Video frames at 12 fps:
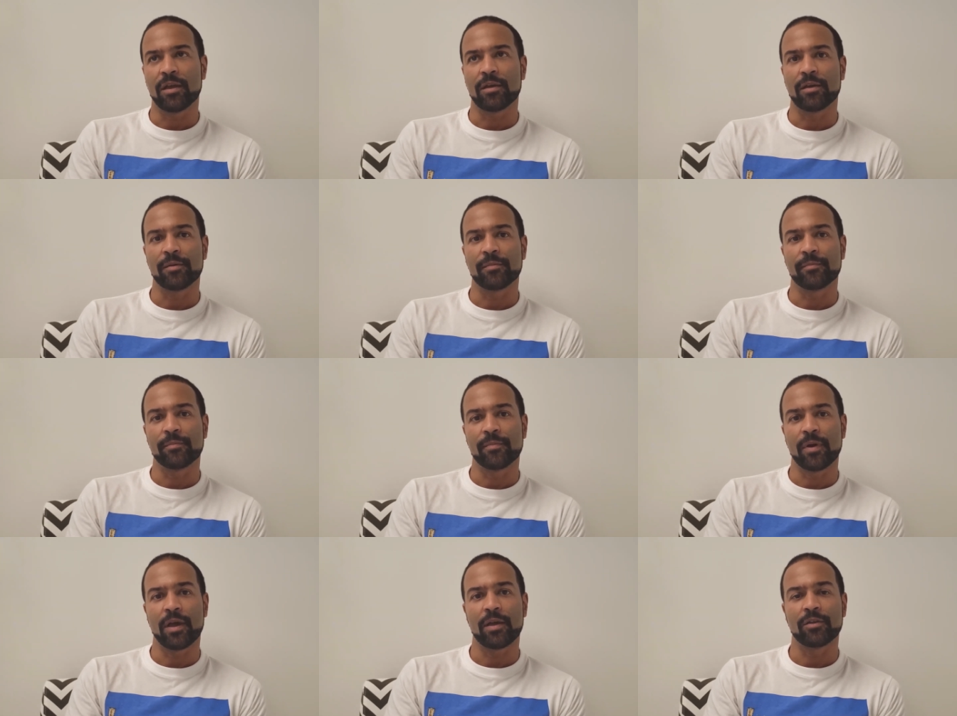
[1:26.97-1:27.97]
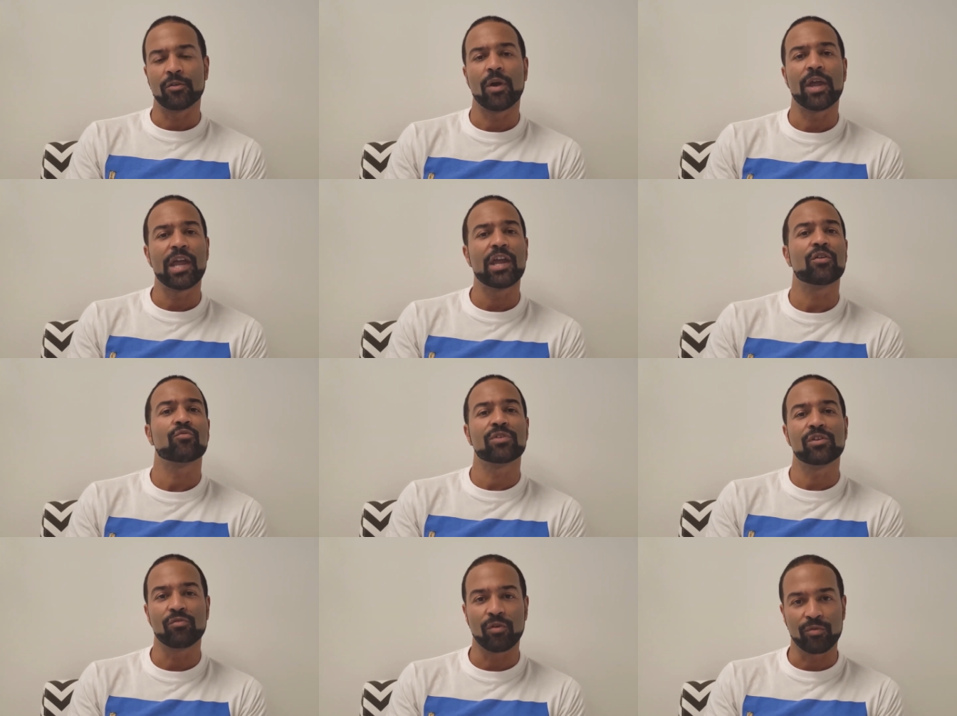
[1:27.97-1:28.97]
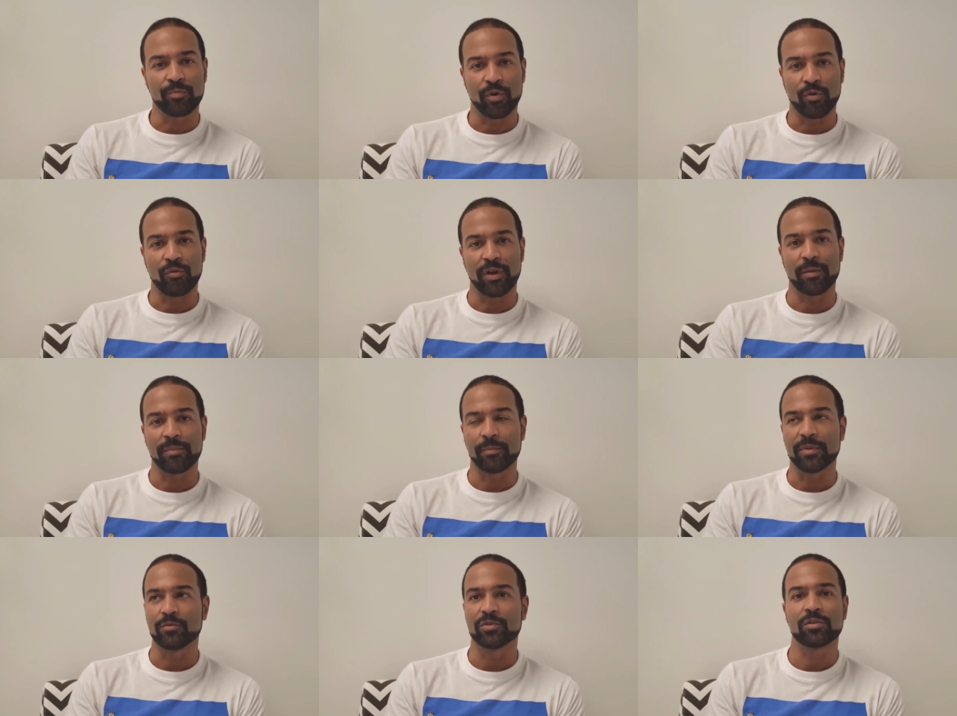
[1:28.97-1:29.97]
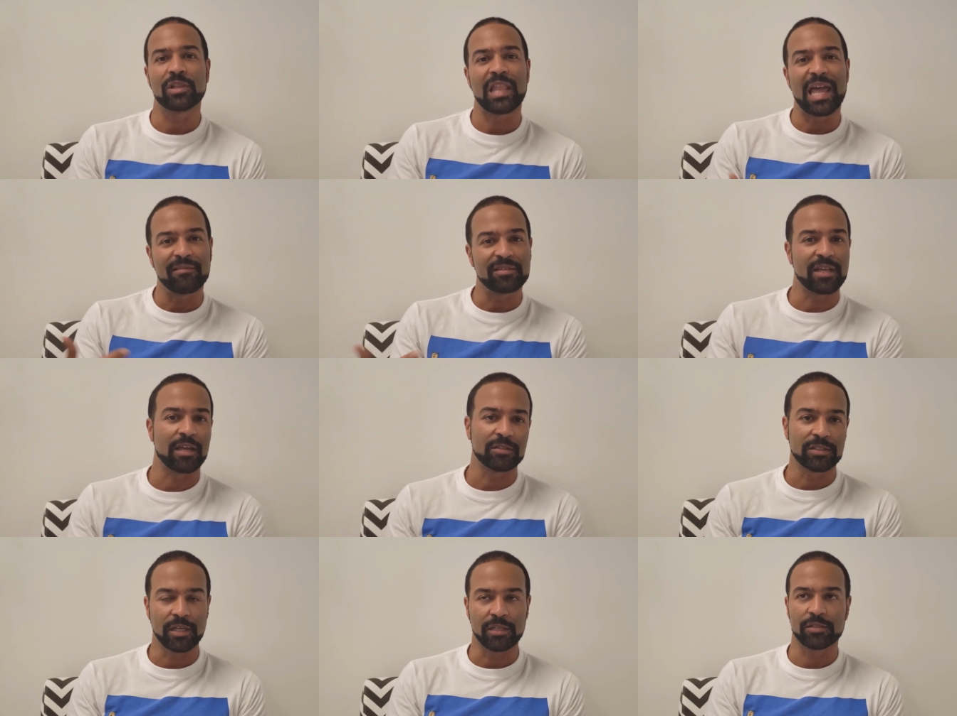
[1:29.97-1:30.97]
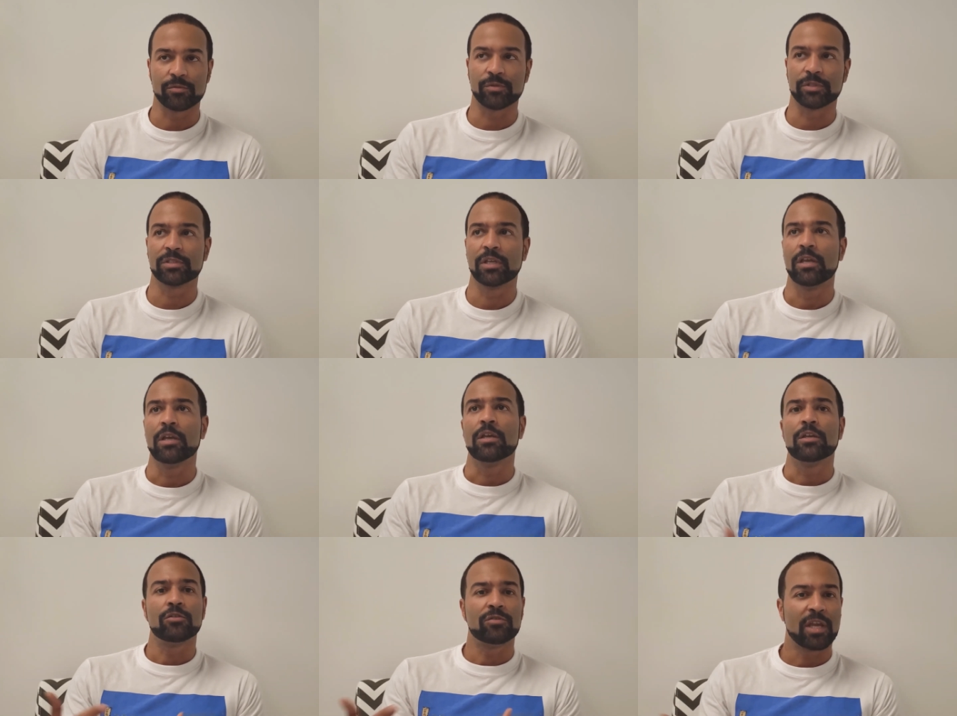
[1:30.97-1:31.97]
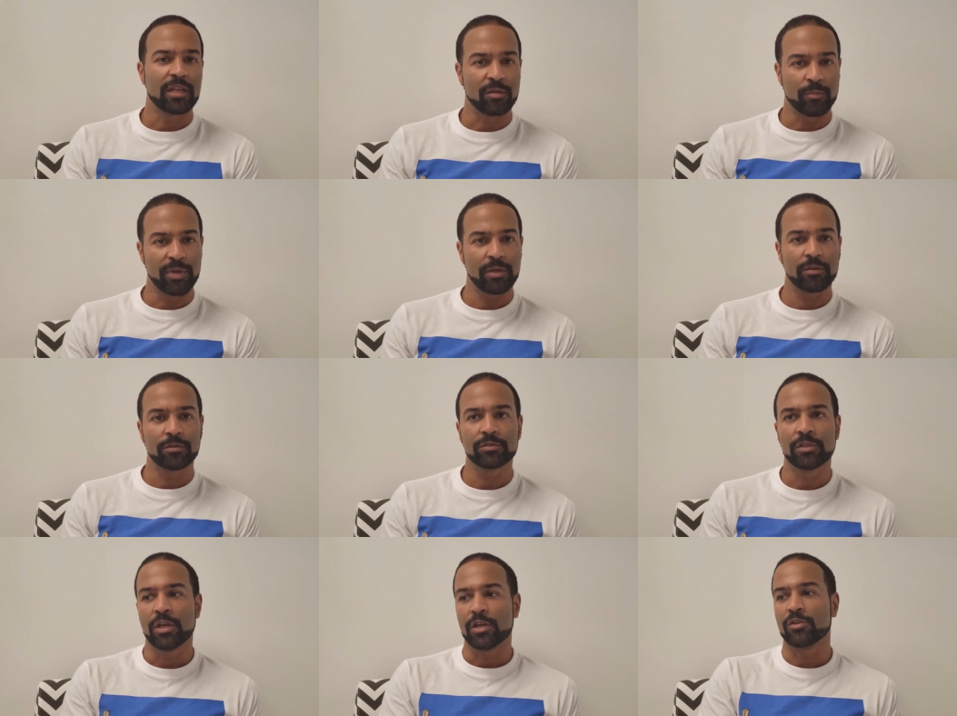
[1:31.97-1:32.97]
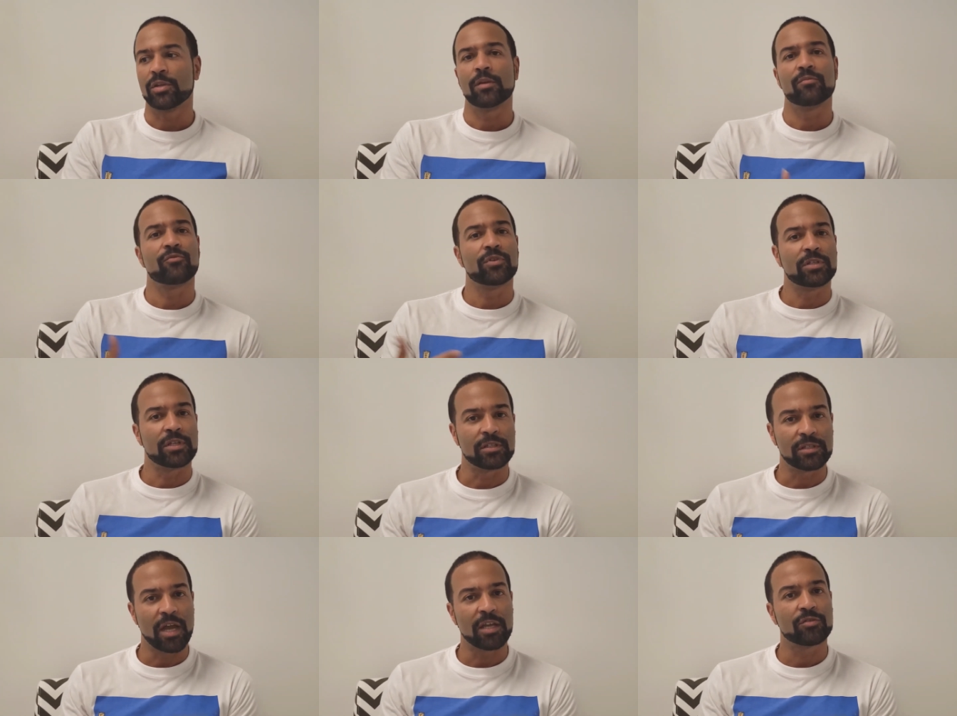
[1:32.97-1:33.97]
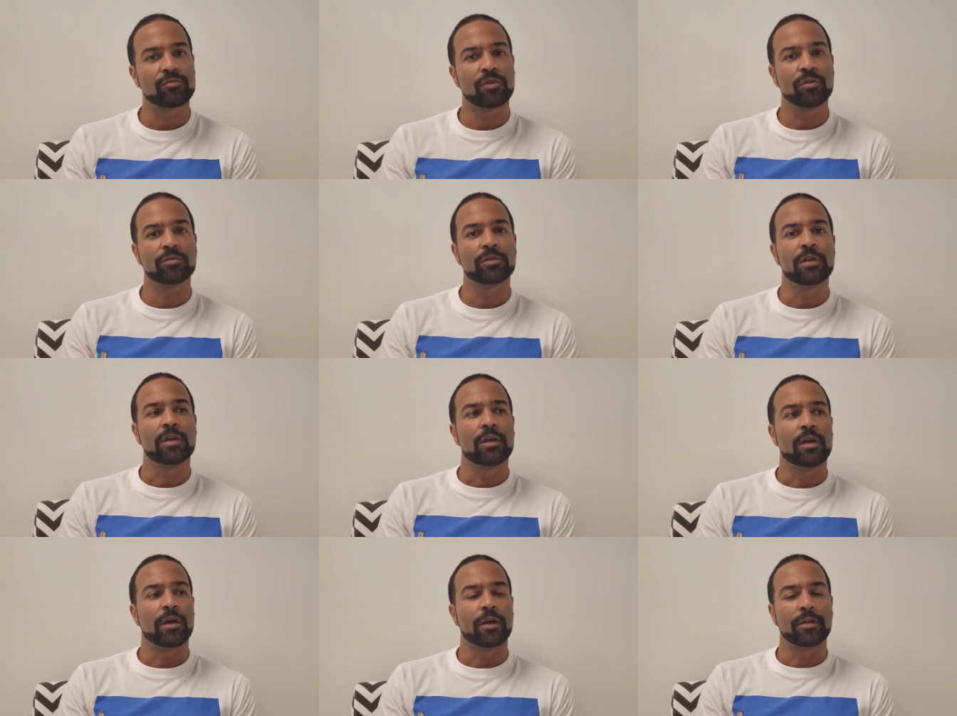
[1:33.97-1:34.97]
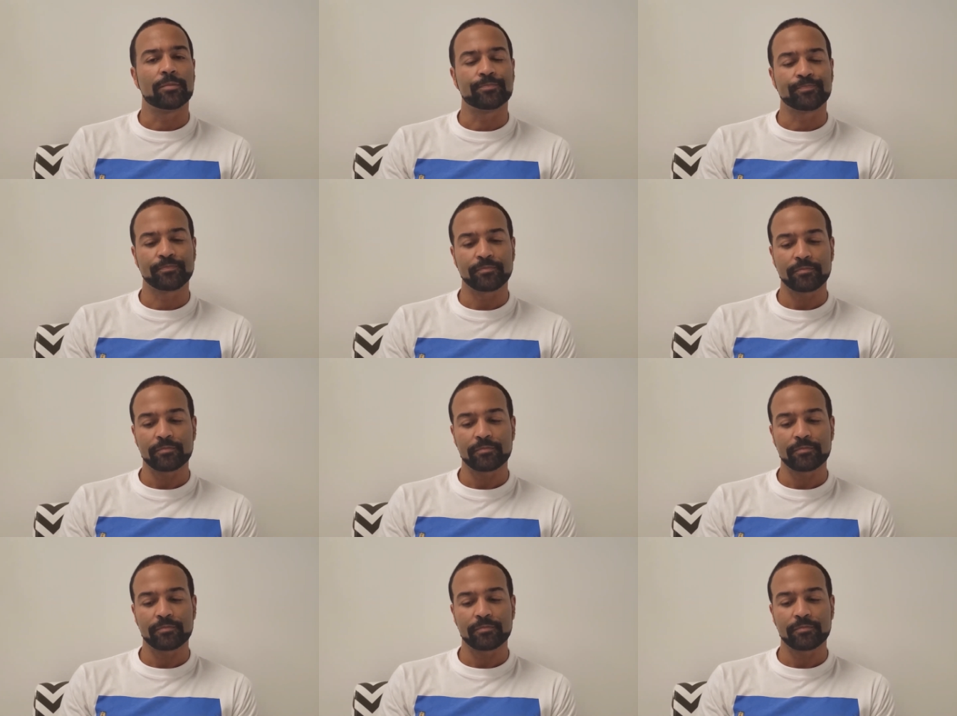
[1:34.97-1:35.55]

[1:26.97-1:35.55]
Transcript: um, you know a hair regrowth program. I mean, it was a lifestyle change. It was you take the pills, you get free testosterone, um,